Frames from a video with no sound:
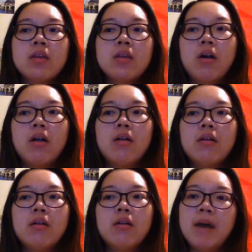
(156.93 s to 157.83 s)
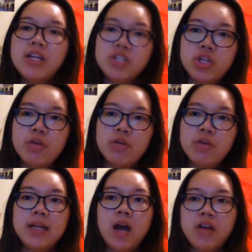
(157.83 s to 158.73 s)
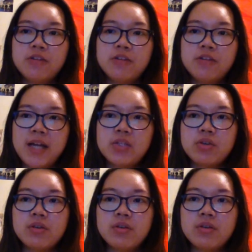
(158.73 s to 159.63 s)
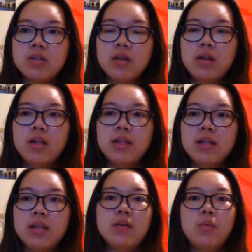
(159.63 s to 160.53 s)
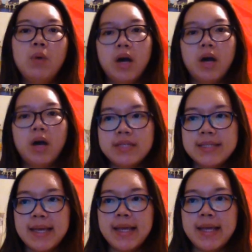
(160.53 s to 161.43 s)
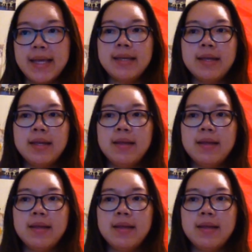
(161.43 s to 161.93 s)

Or it might show that other factors like water intake,